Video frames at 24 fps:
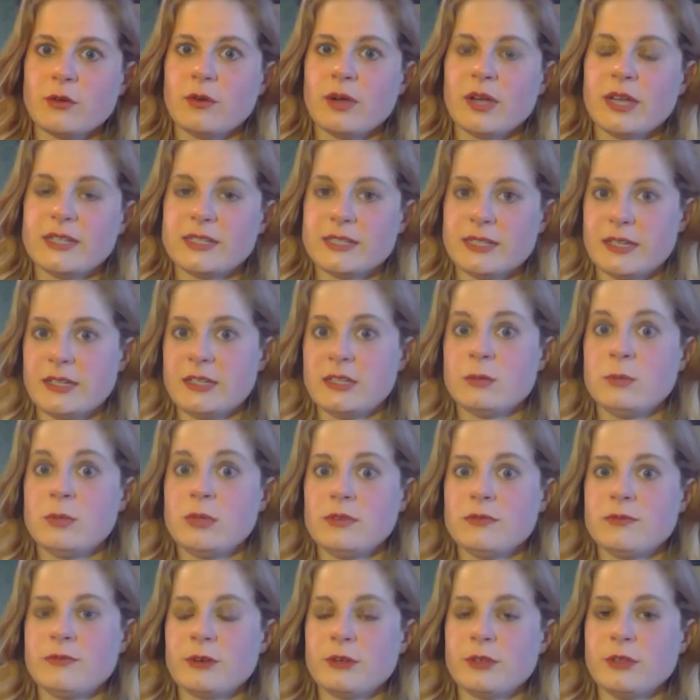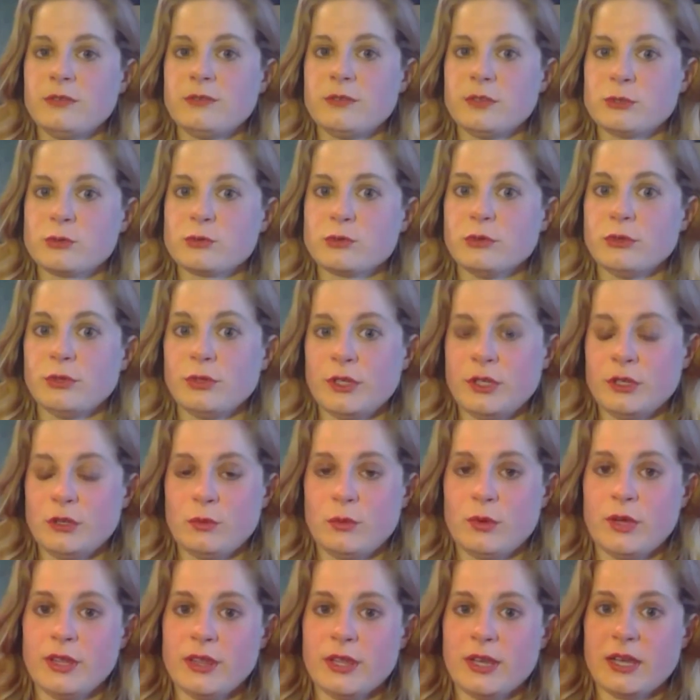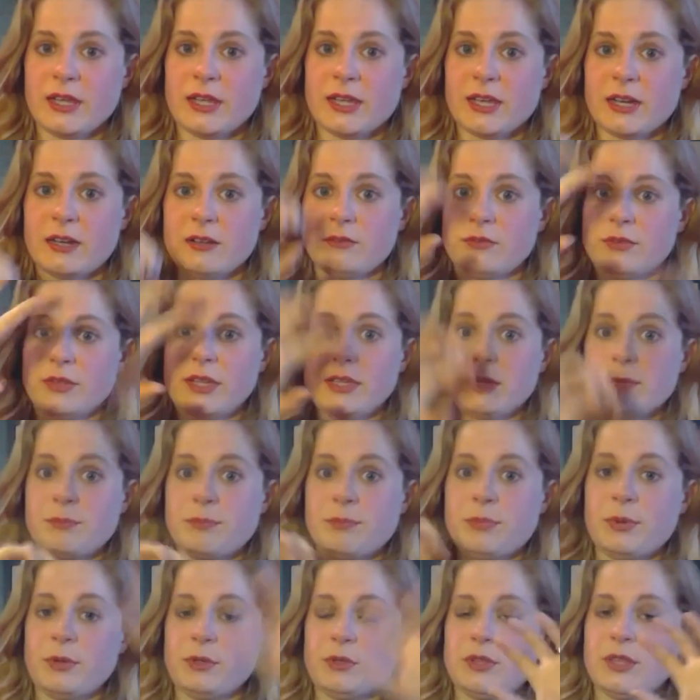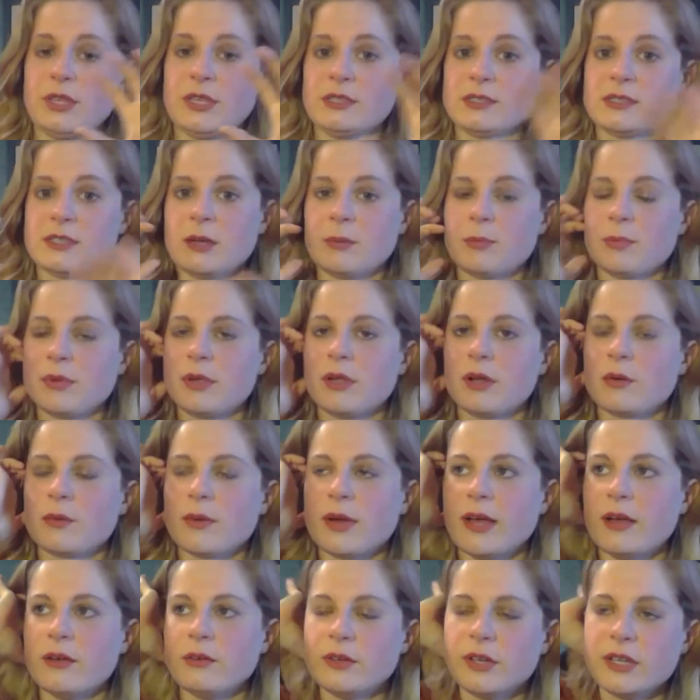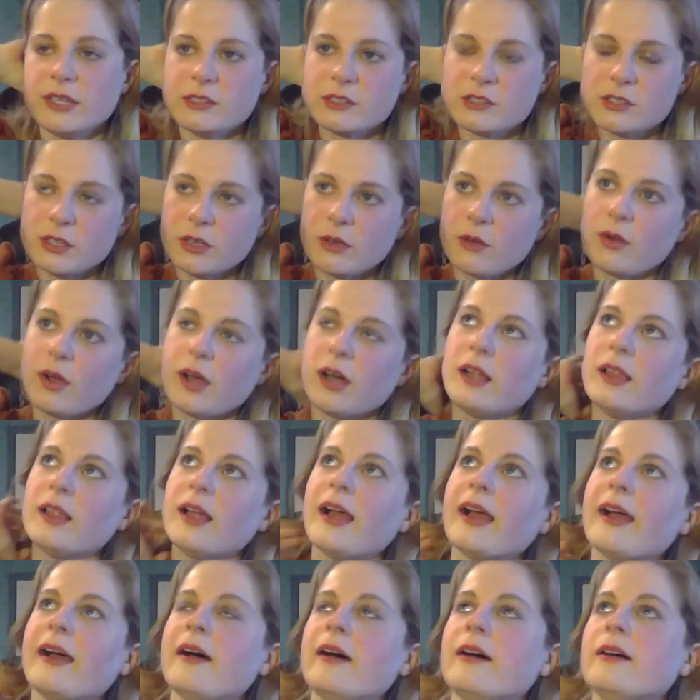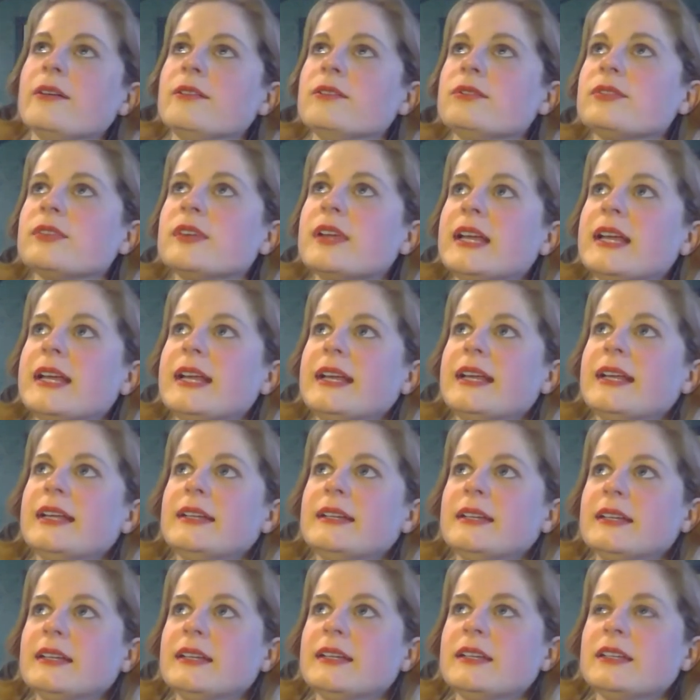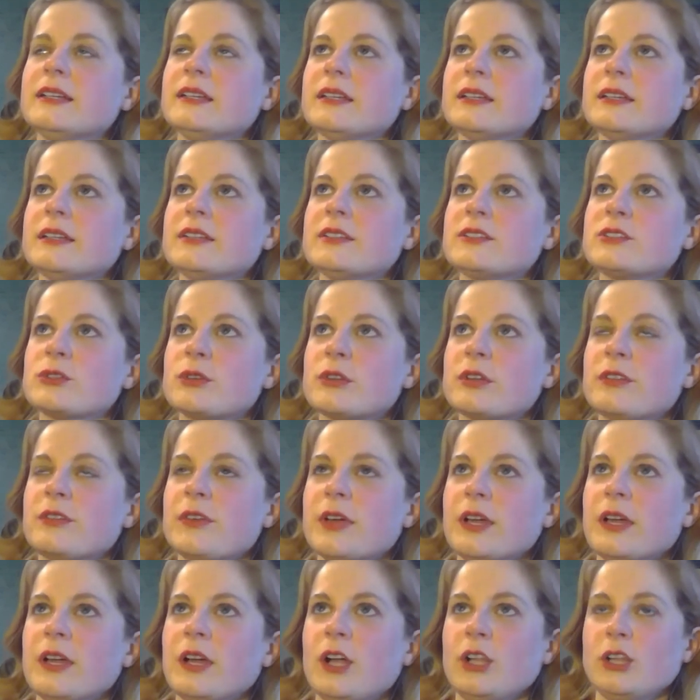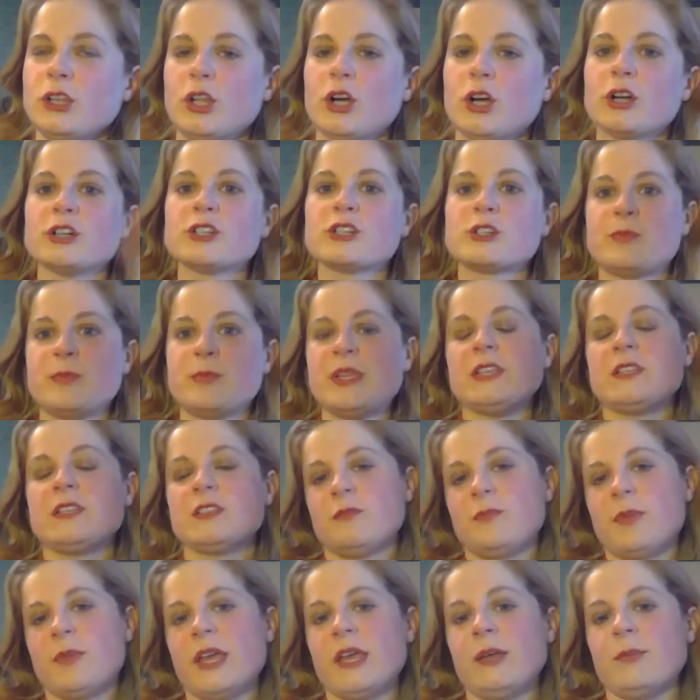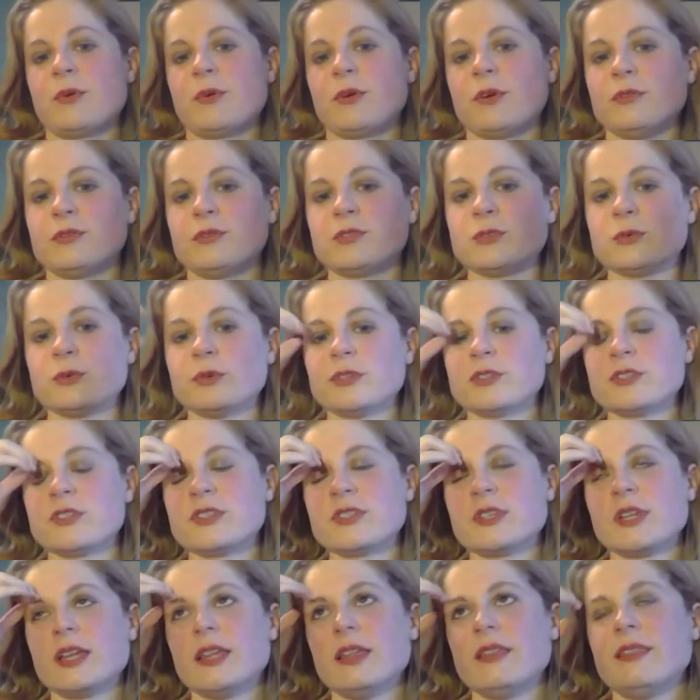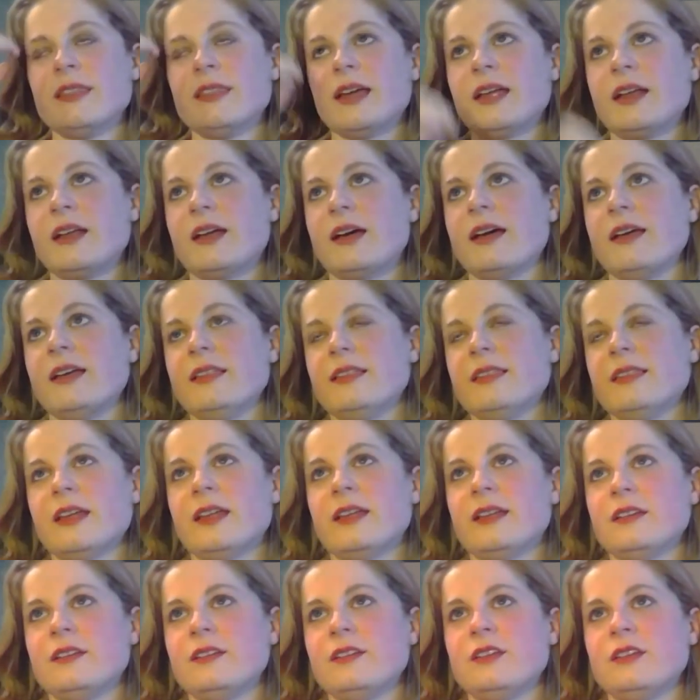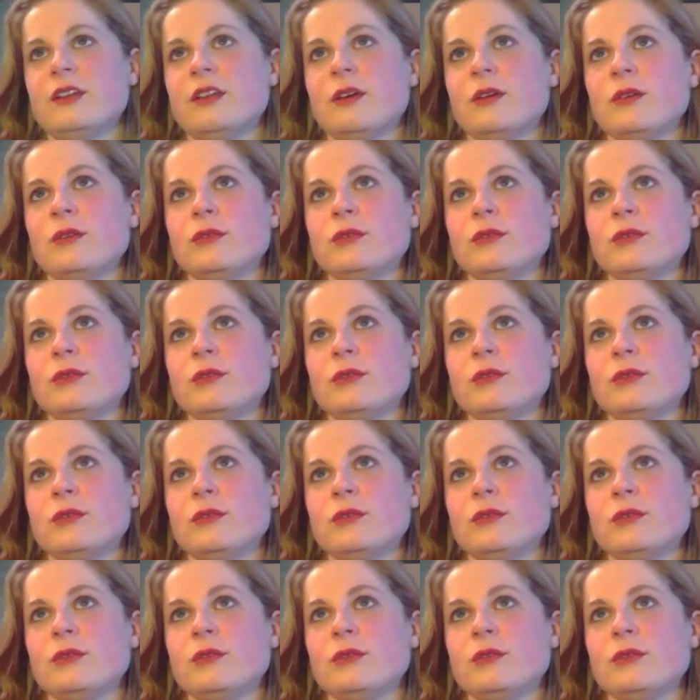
so I tend to be fairly visual in the way that I kind of put things up and around. And so I'll have sort of a large piece of paper of sorts that I then,